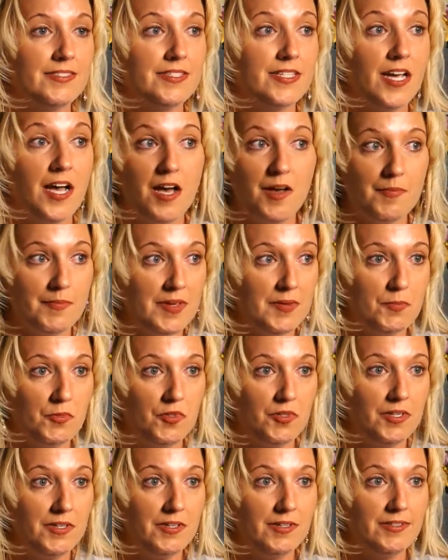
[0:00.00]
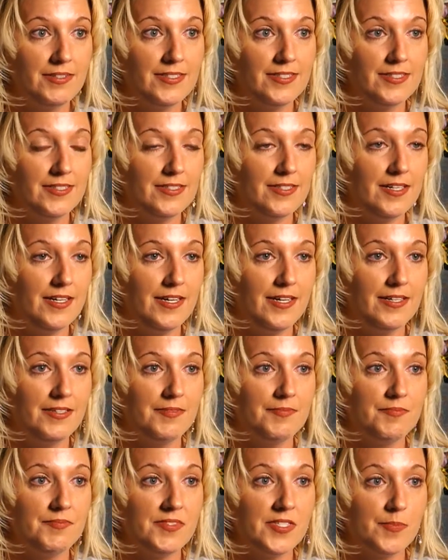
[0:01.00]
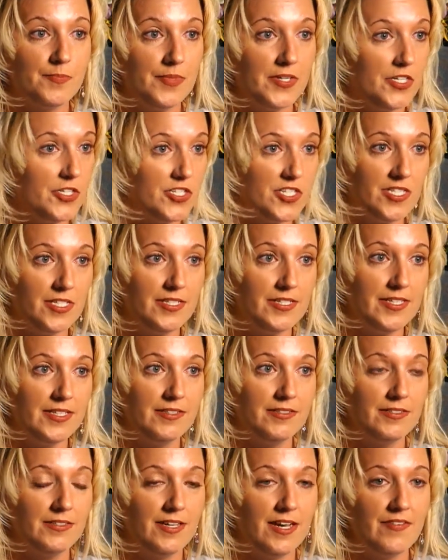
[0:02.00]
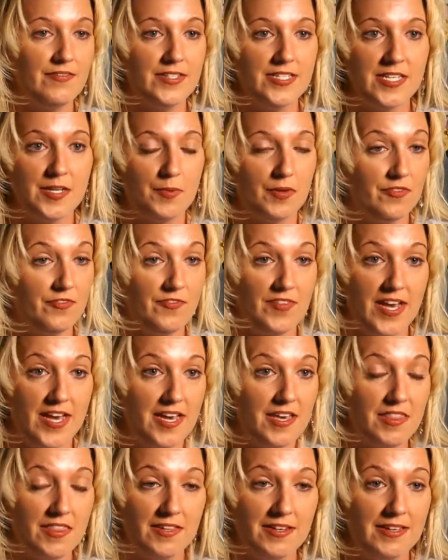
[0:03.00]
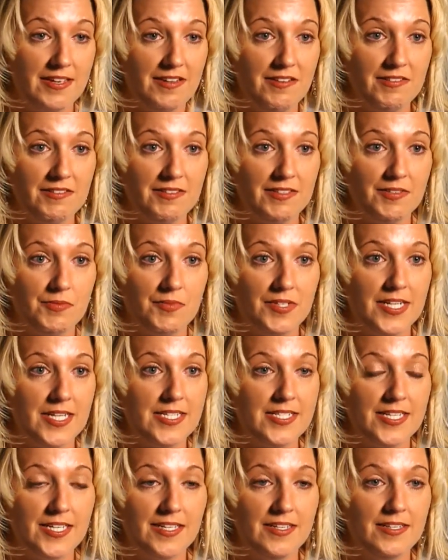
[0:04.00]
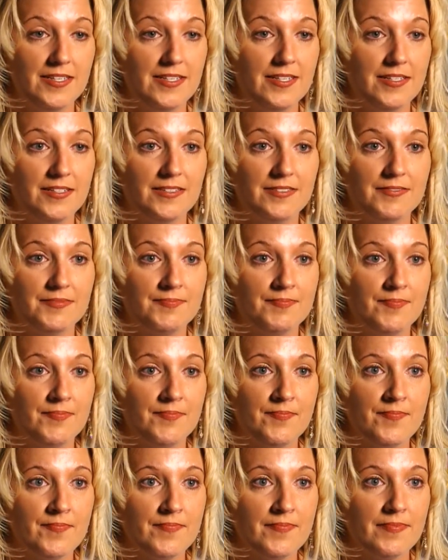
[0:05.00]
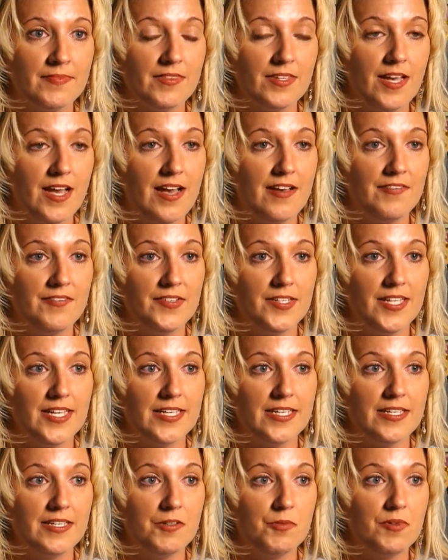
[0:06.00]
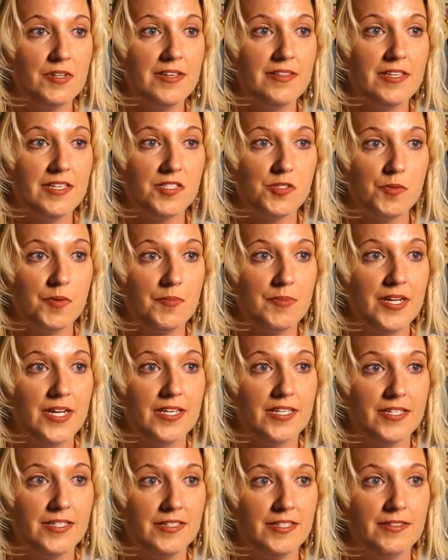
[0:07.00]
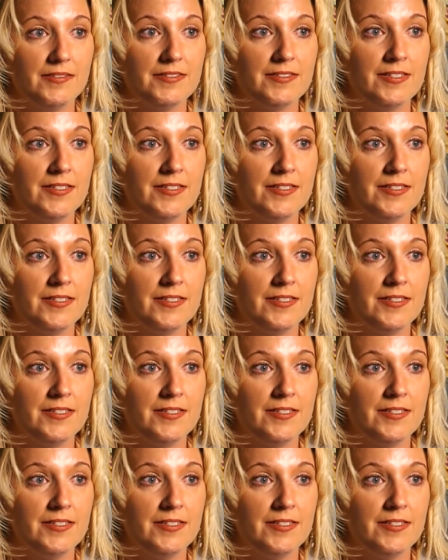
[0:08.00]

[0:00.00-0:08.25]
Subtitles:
taught me more spiritually. I have a deeper faith now than what I did, and I feel like any one of these women I could